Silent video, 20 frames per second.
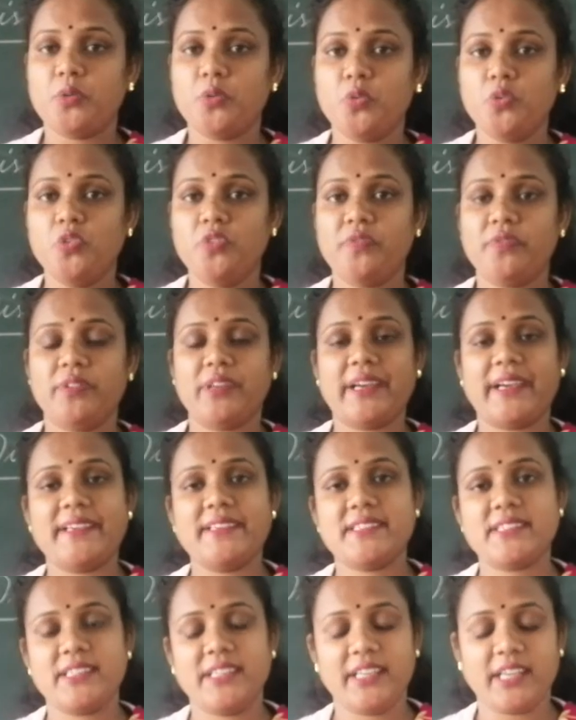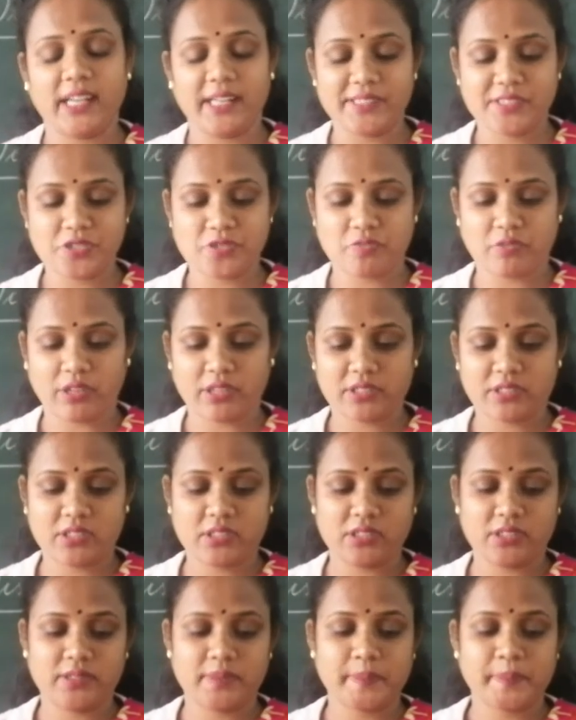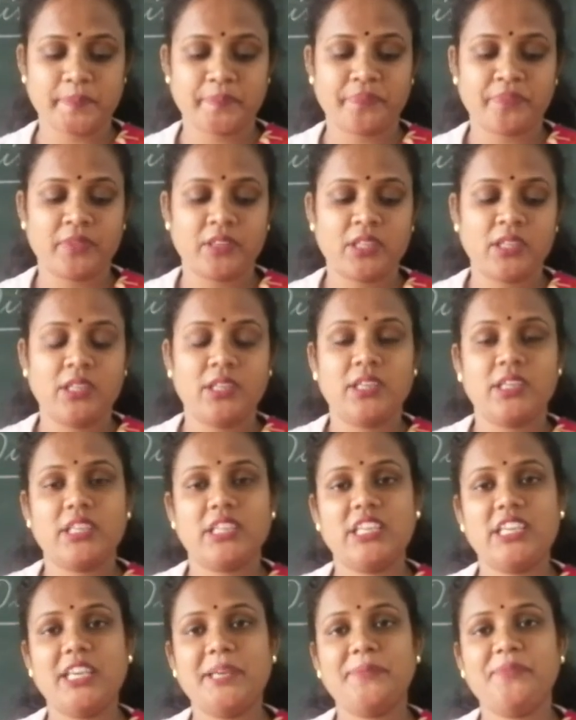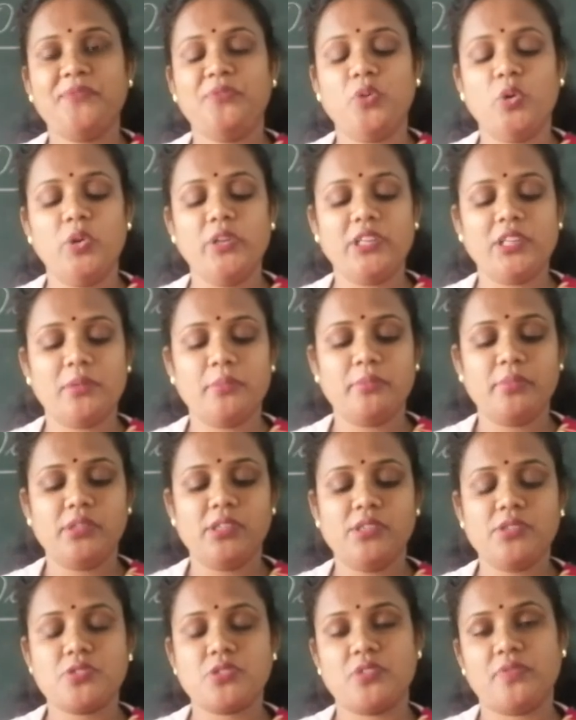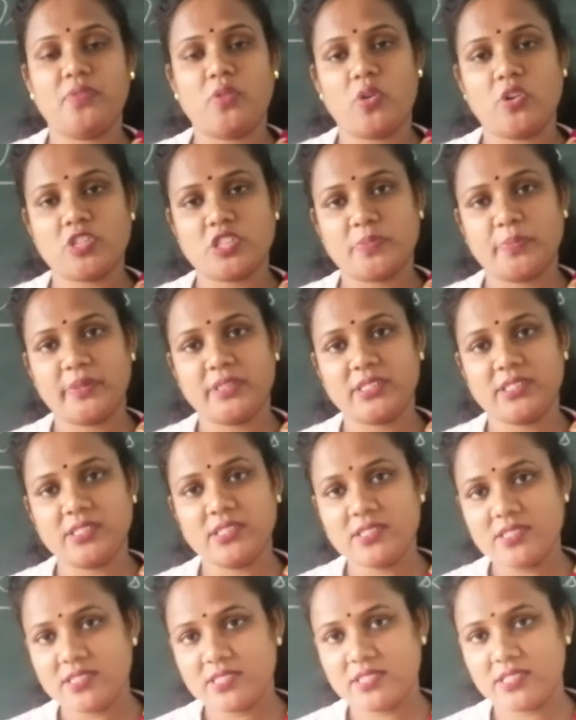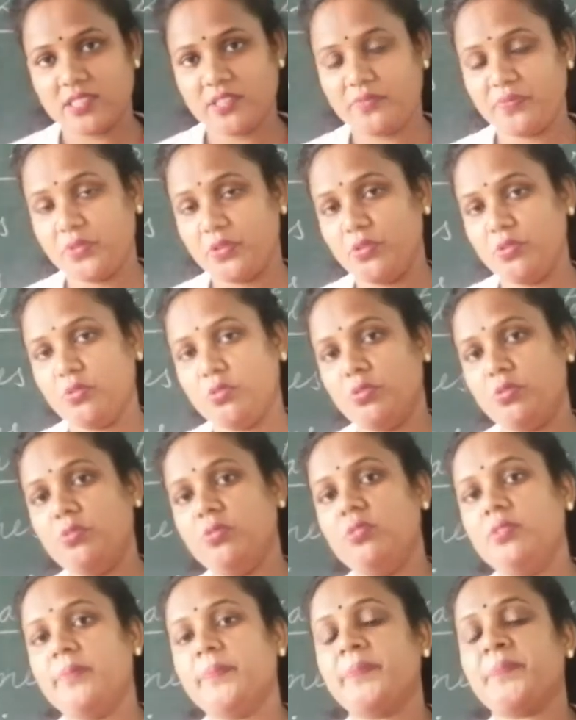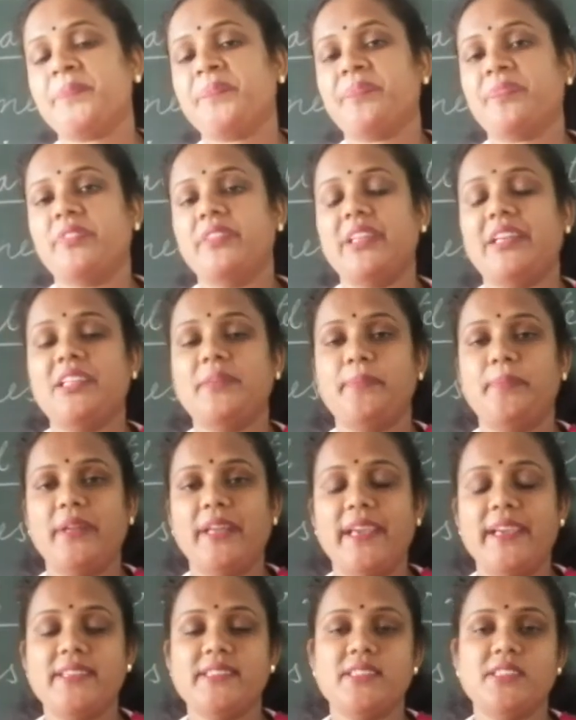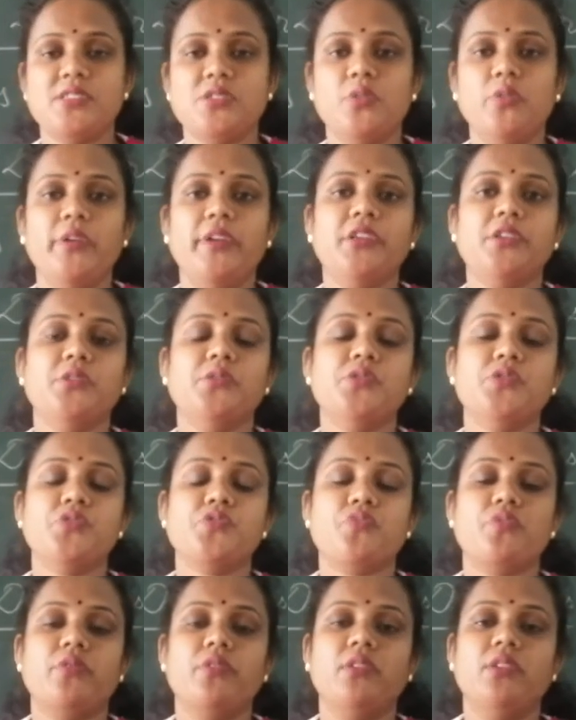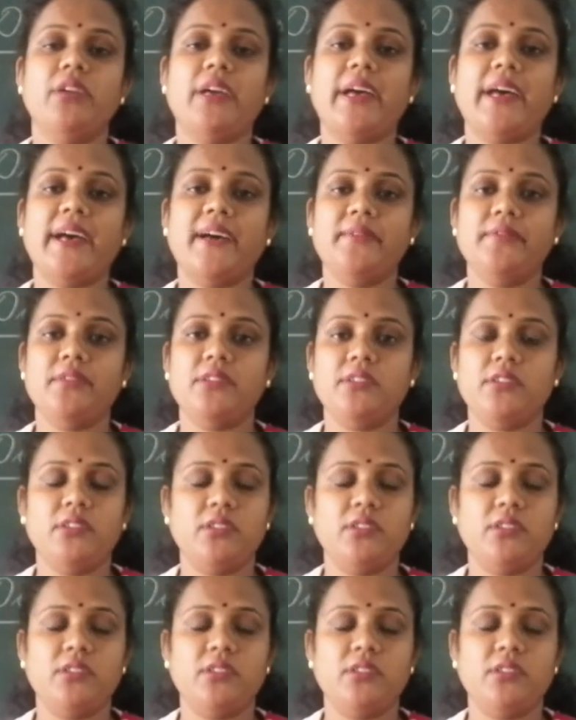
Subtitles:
roof, nicely constructed. Keep phone numbers of hospitals. If you know that a place is going to have